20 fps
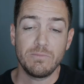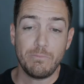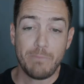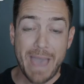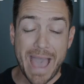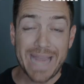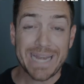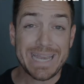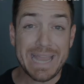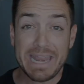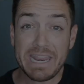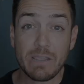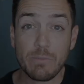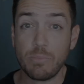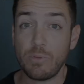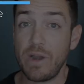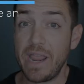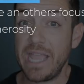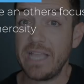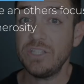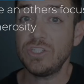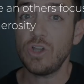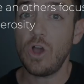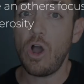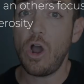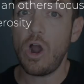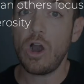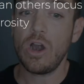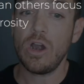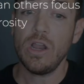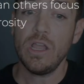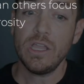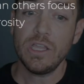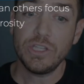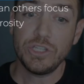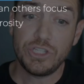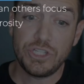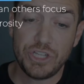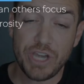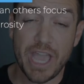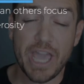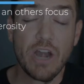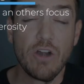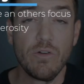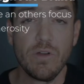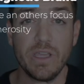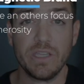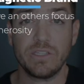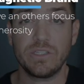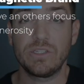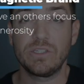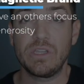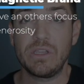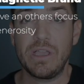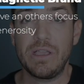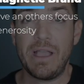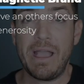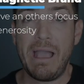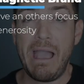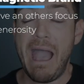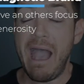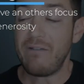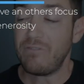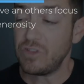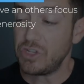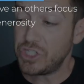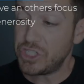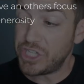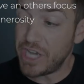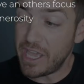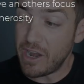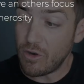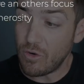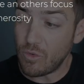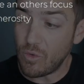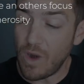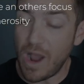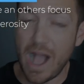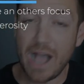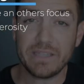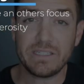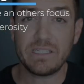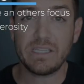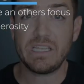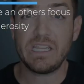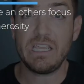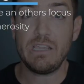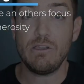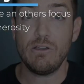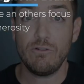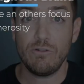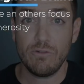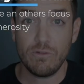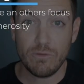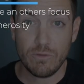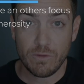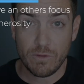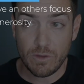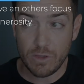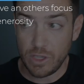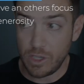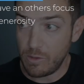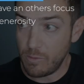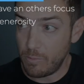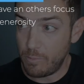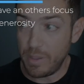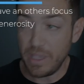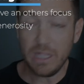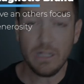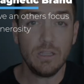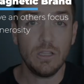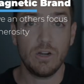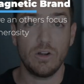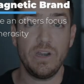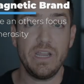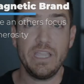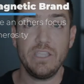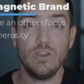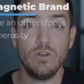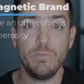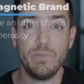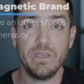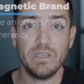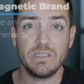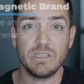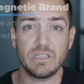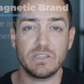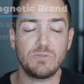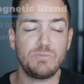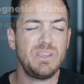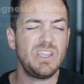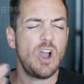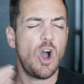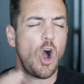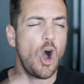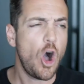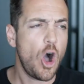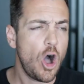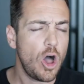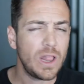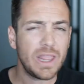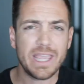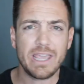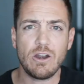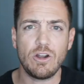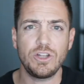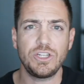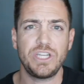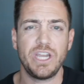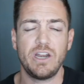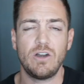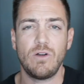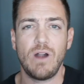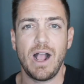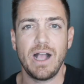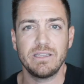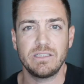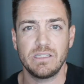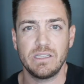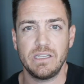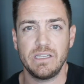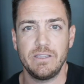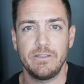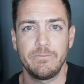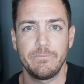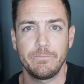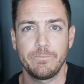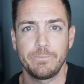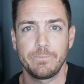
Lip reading: magnetic brands are generous. Have a generosity pillar in your business. Be all in on generosity.